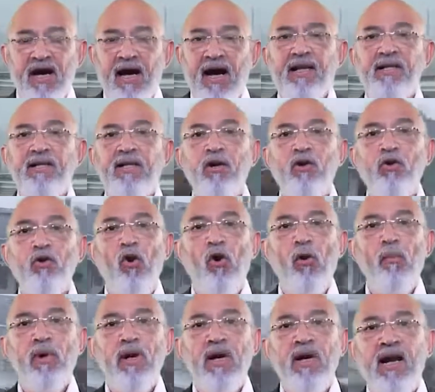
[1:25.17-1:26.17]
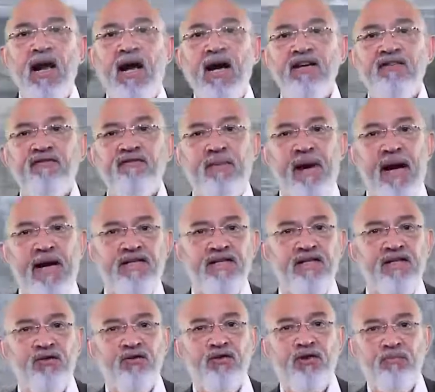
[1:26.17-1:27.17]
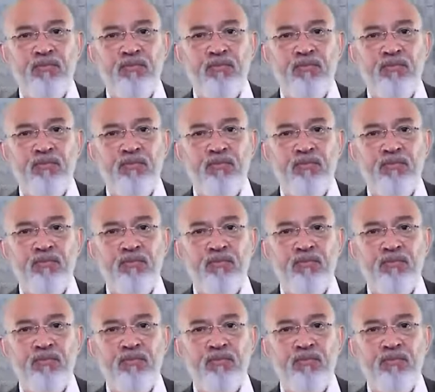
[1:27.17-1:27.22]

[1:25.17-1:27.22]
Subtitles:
and the normal life pattern of